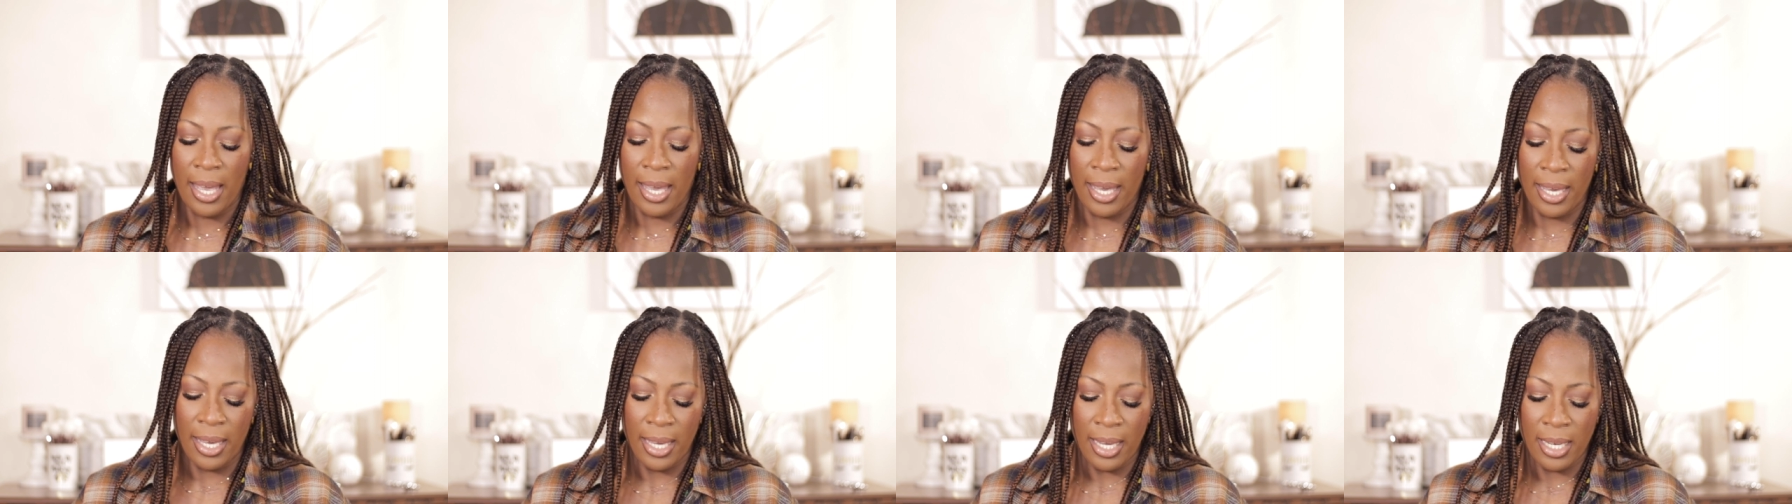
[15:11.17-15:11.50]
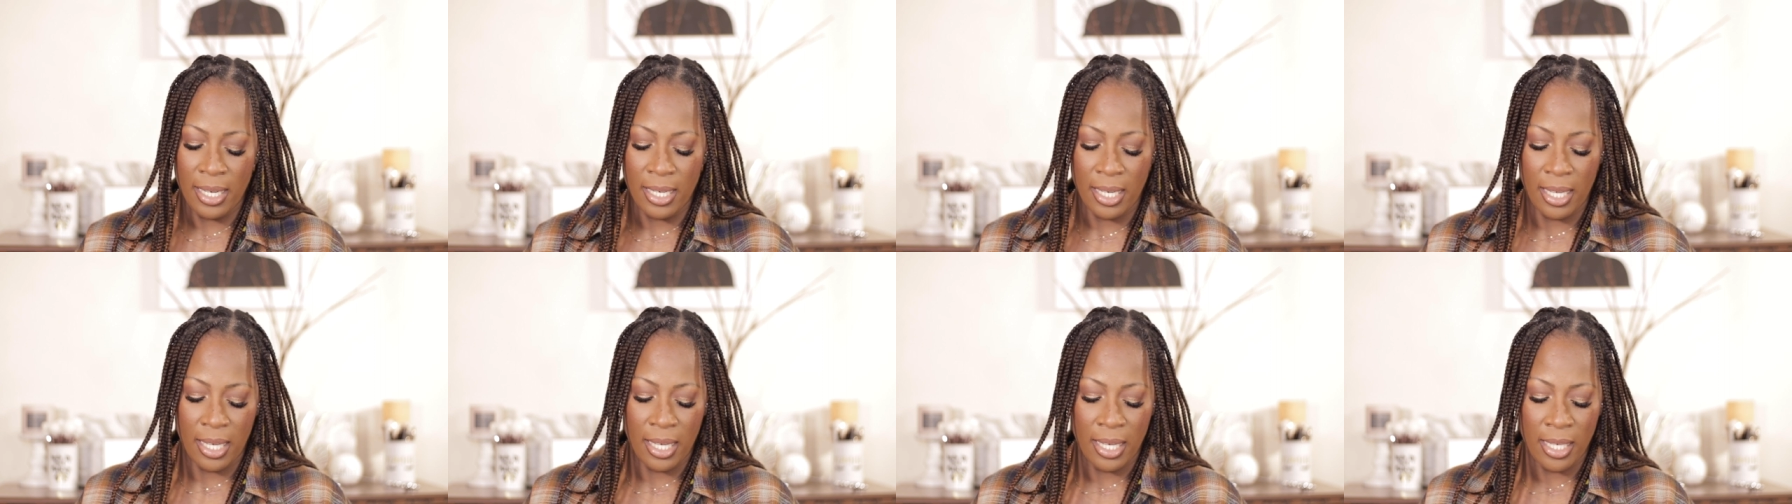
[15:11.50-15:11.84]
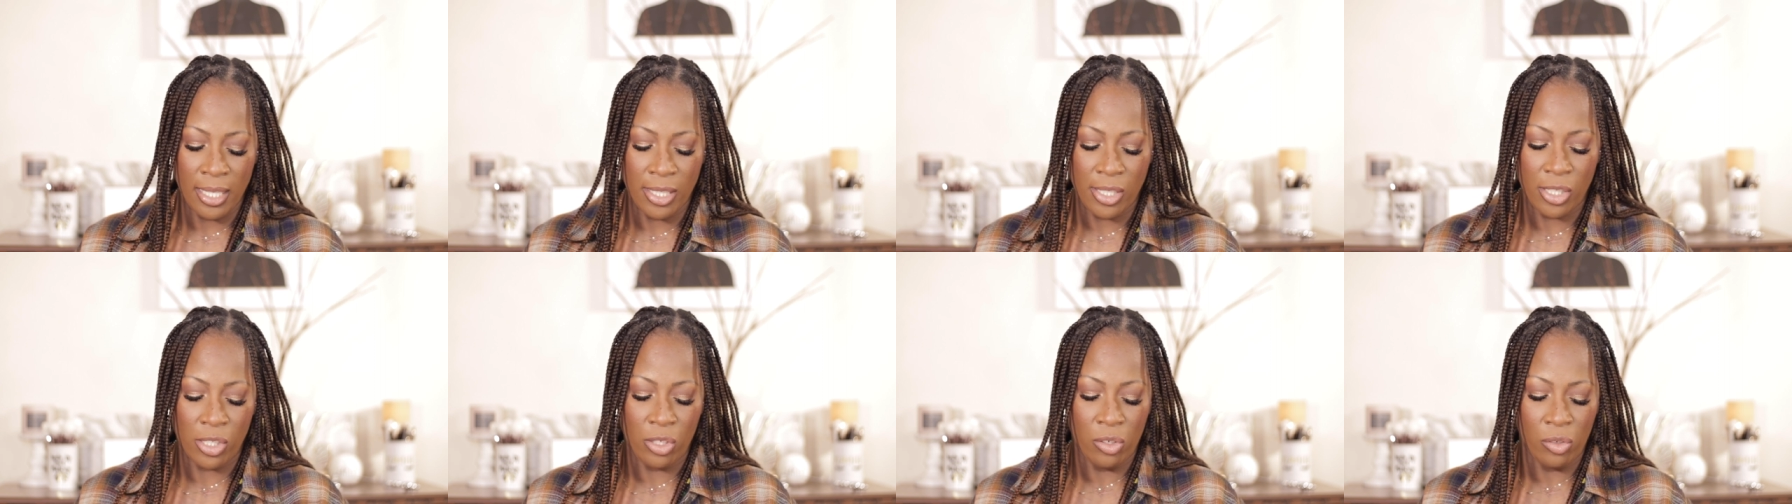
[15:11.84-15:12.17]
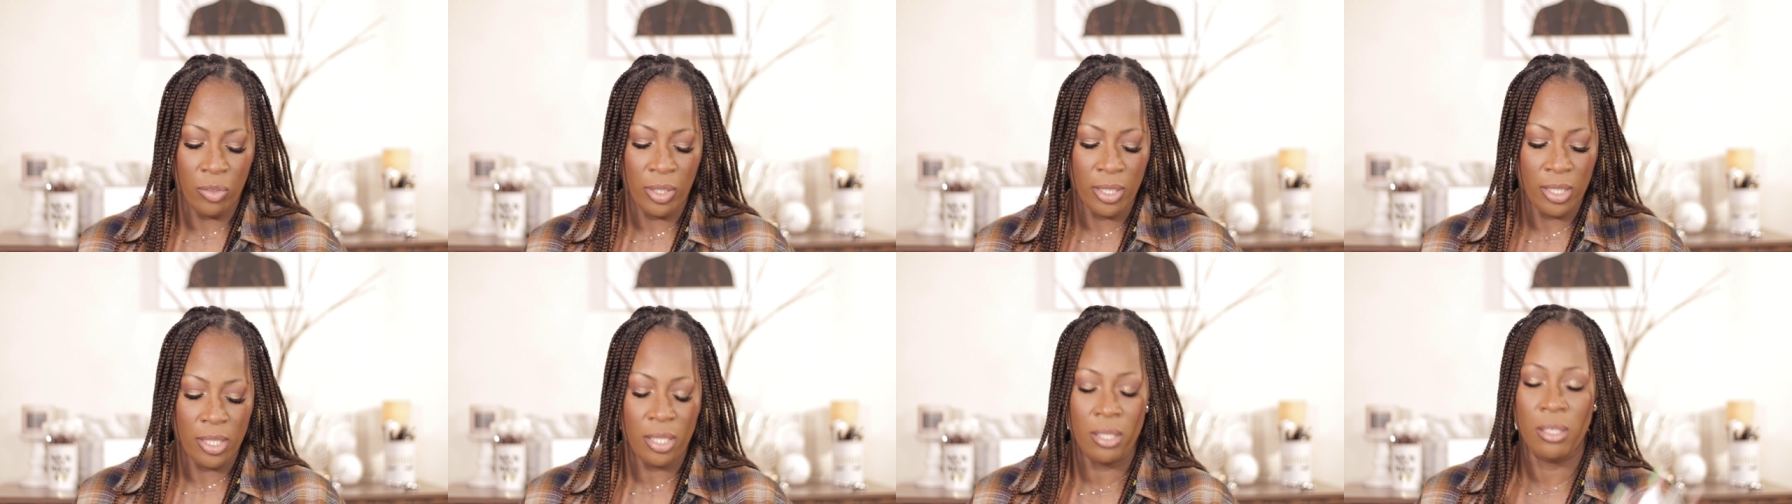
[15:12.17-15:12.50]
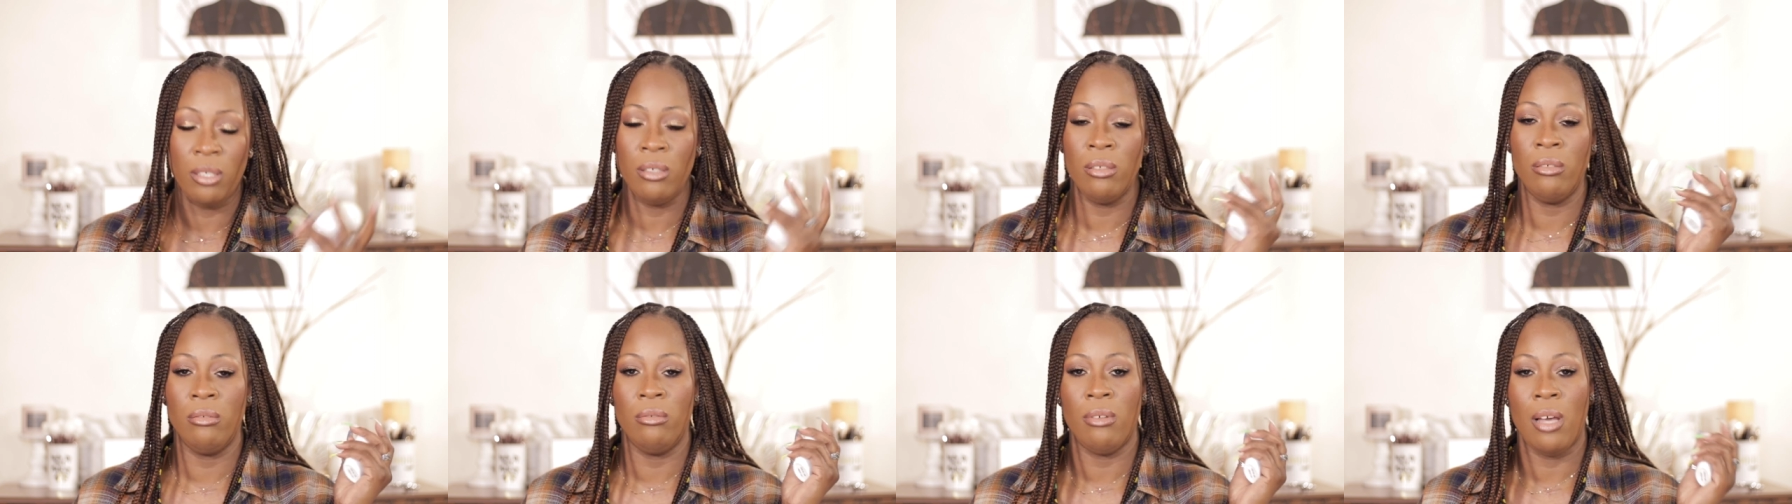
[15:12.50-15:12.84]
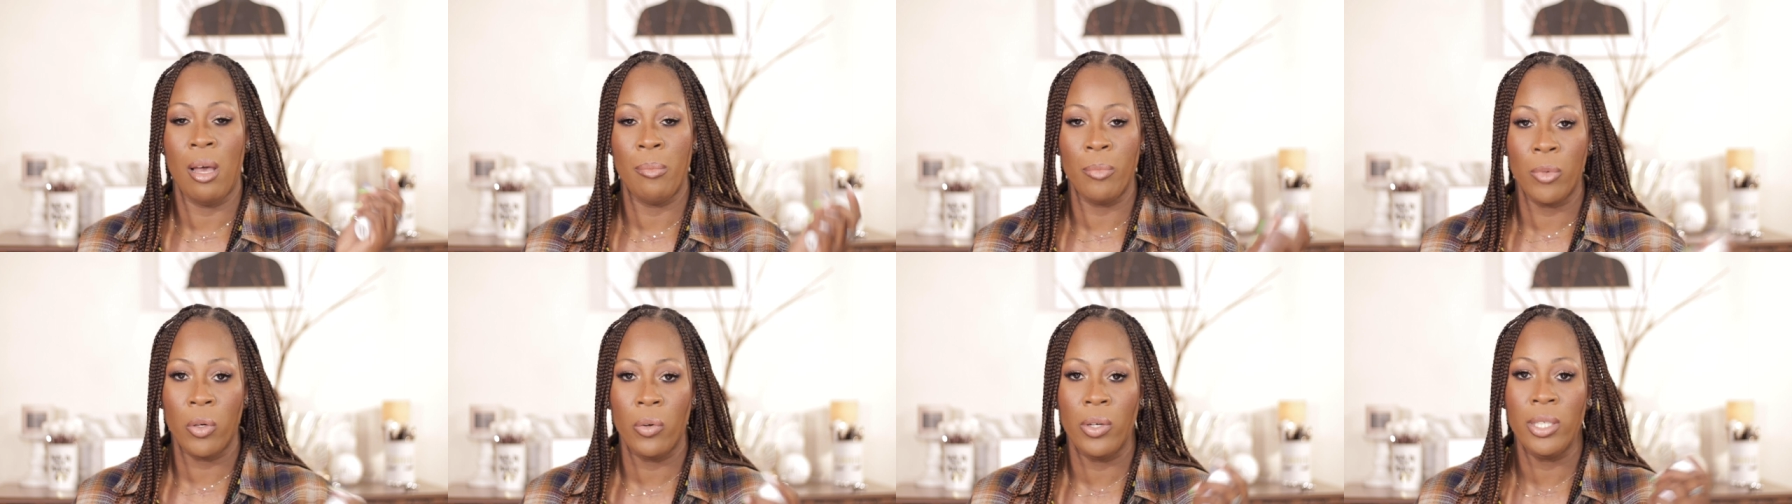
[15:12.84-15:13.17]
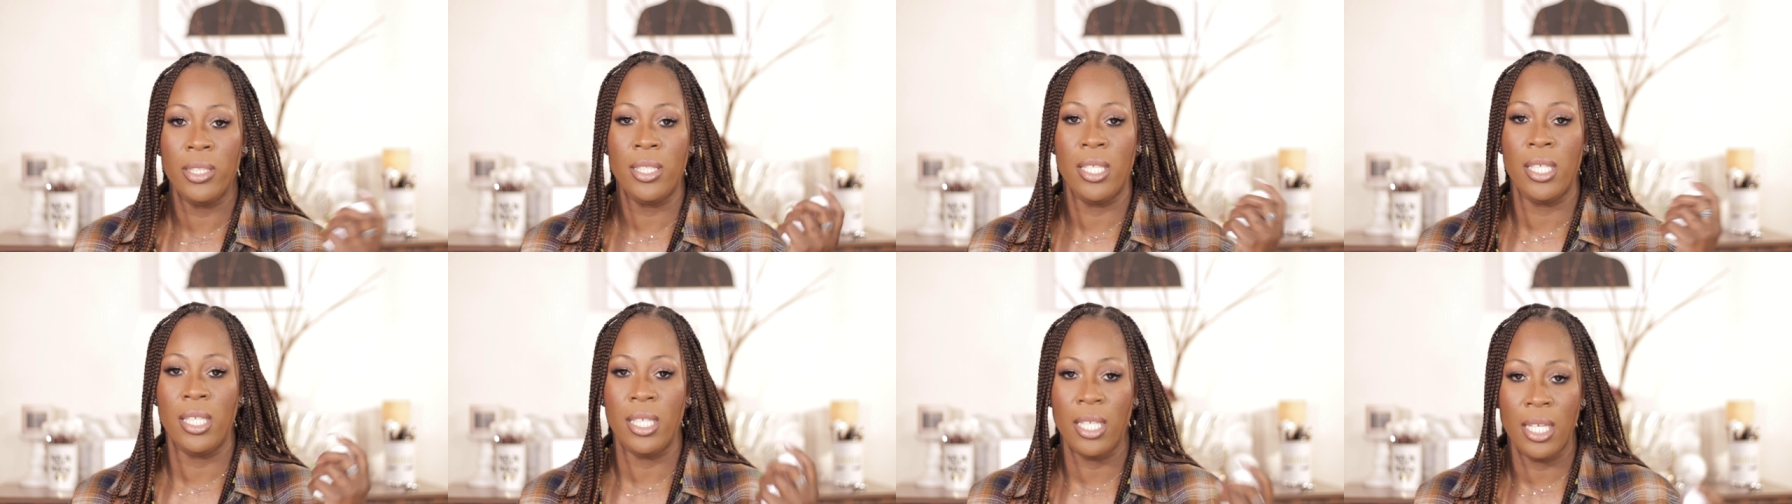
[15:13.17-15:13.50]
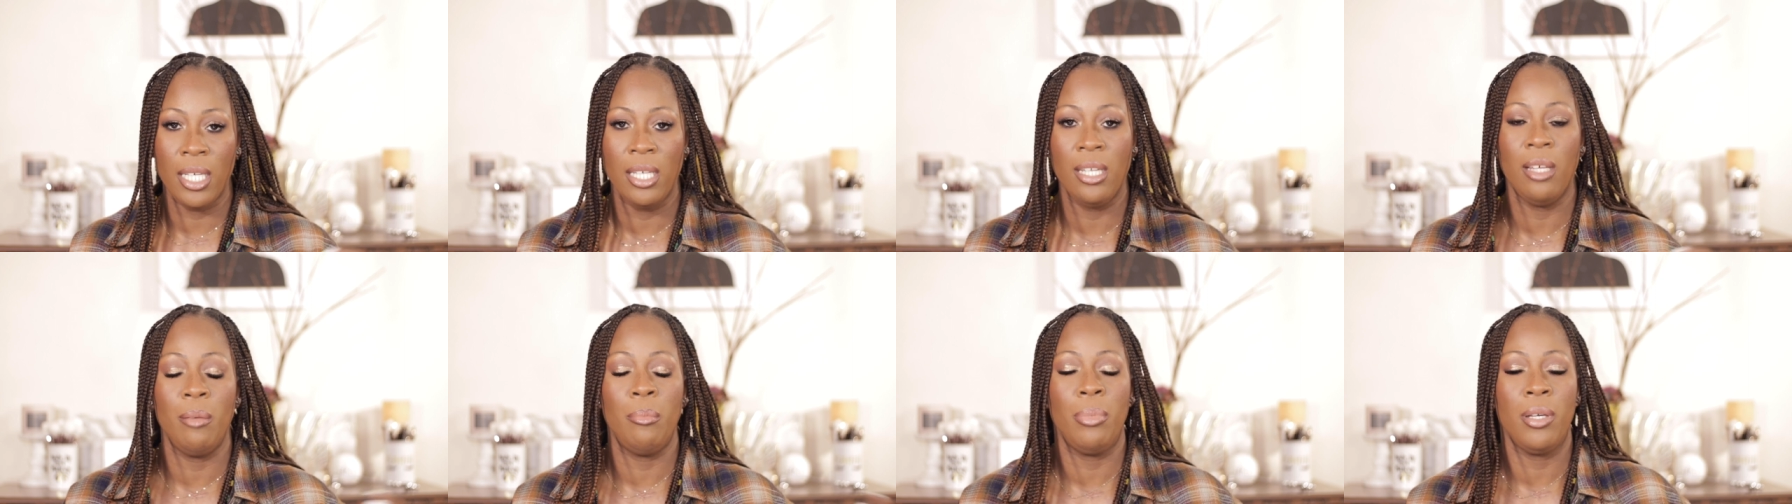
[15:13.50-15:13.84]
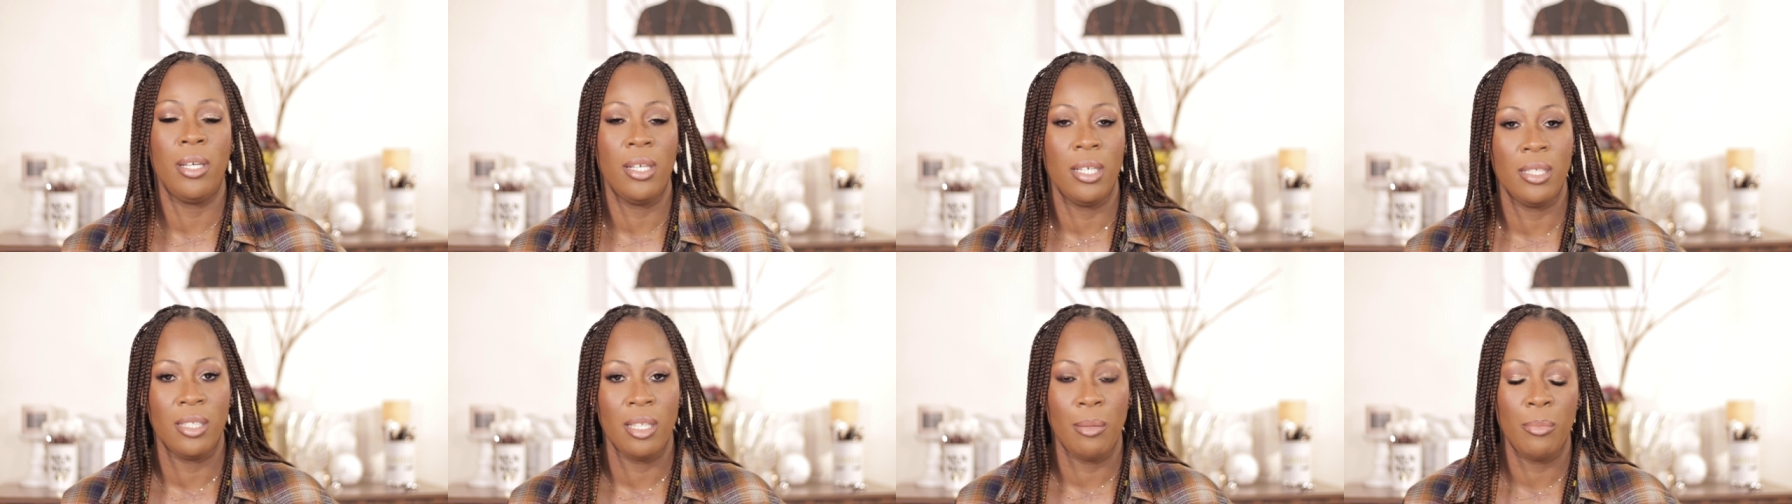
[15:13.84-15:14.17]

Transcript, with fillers: And it's going to, I'm going to need it because